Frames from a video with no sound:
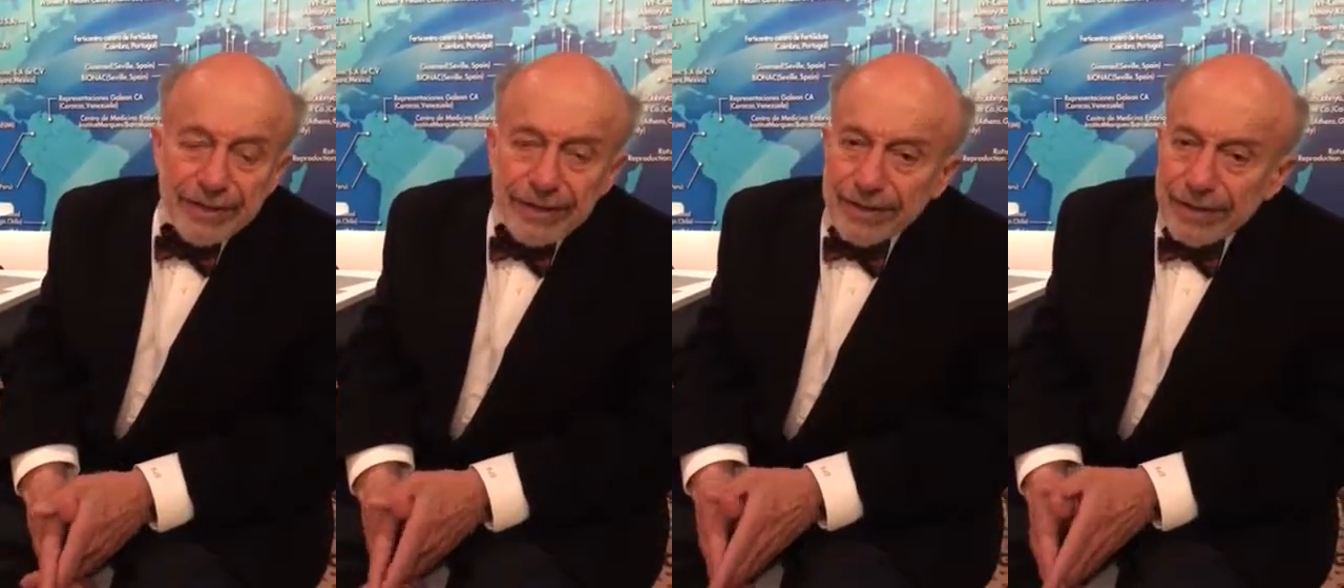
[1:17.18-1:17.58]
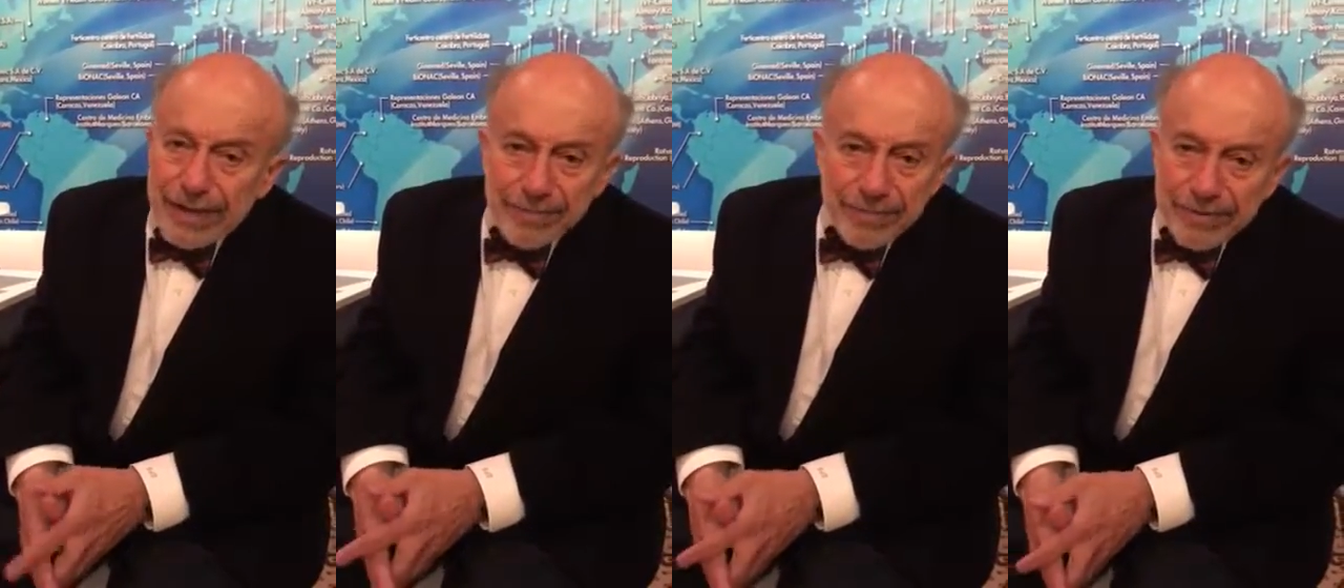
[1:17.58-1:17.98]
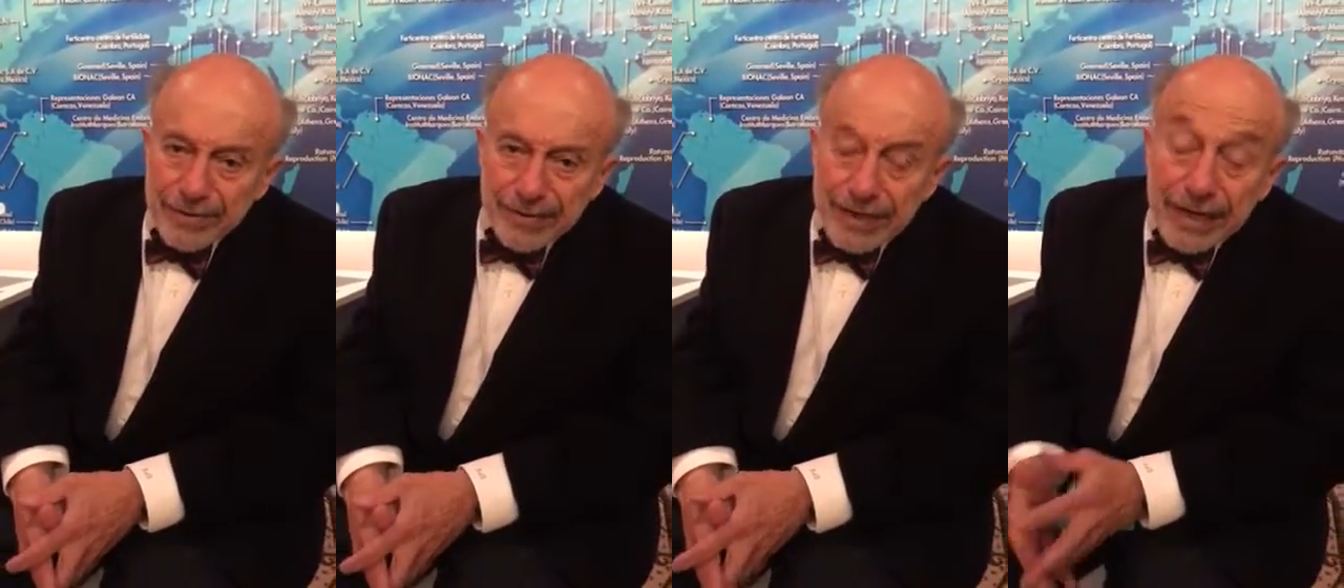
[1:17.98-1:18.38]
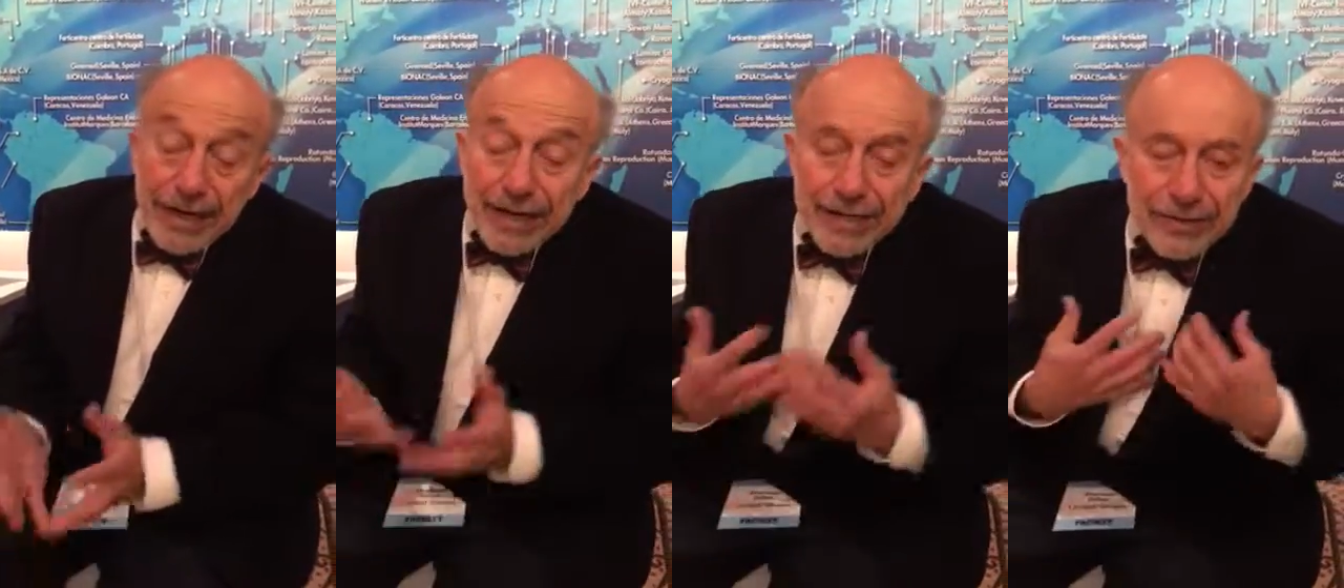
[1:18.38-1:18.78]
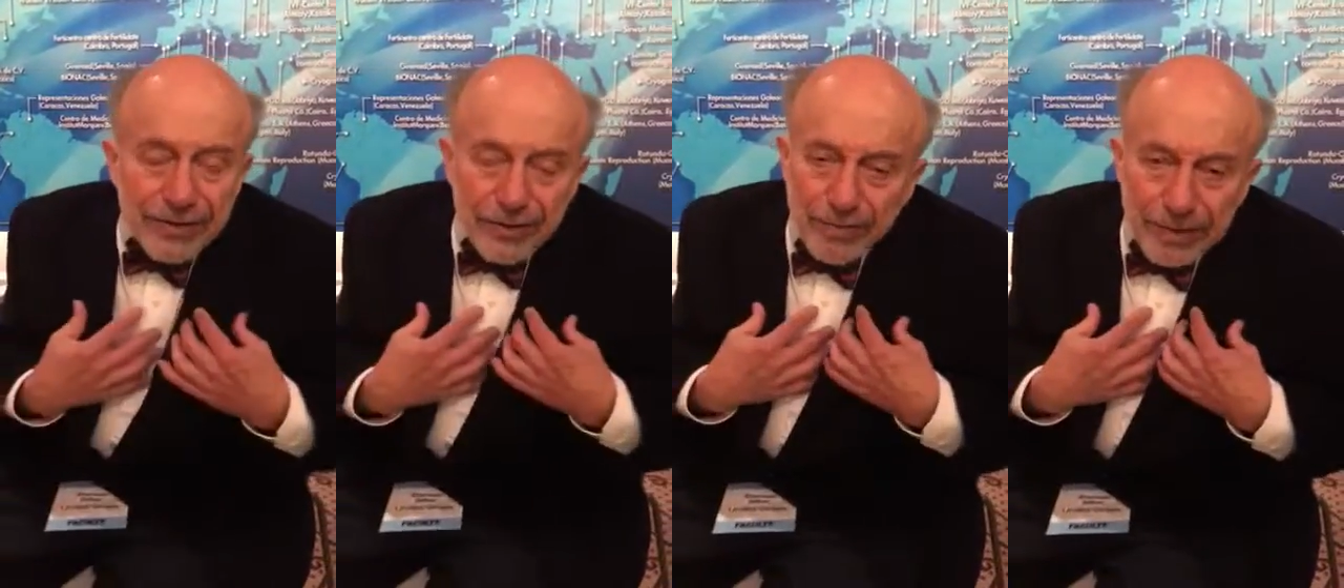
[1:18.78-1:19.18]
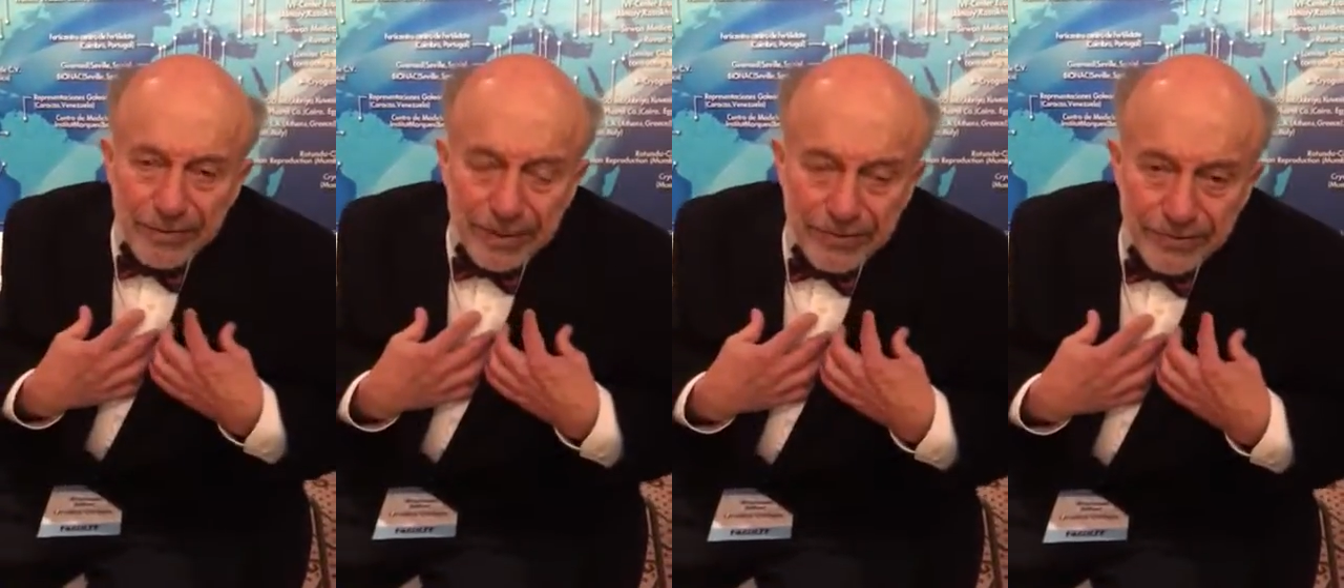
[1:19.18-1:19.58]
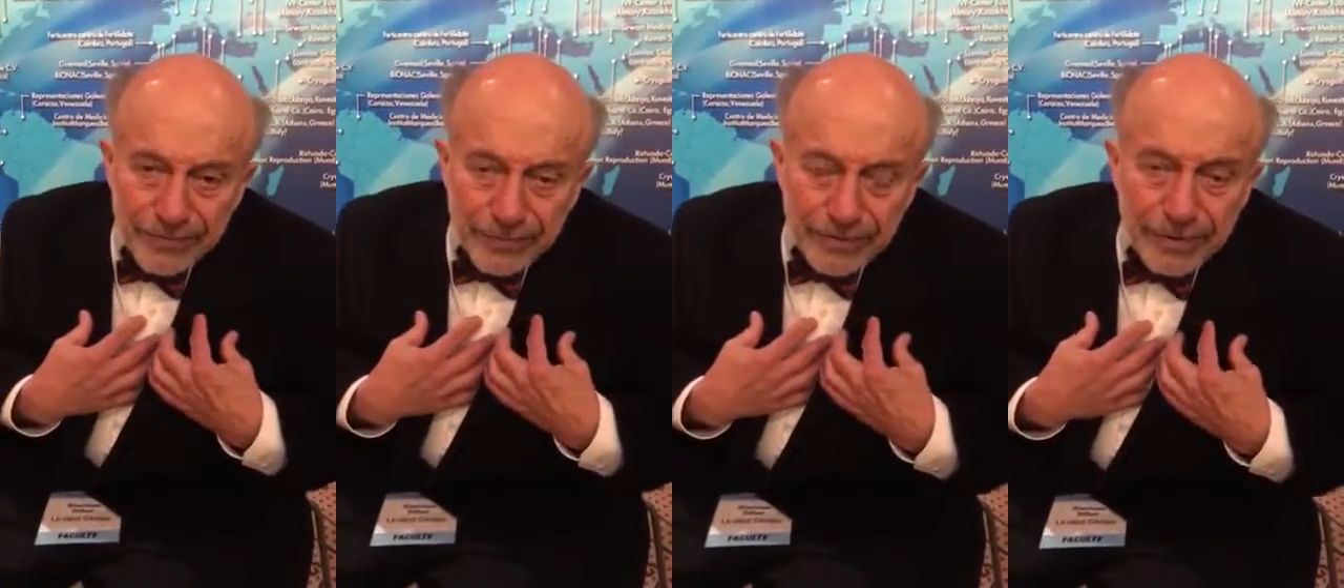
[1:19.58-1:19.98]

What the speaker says: our lab, I didn't go by my own view,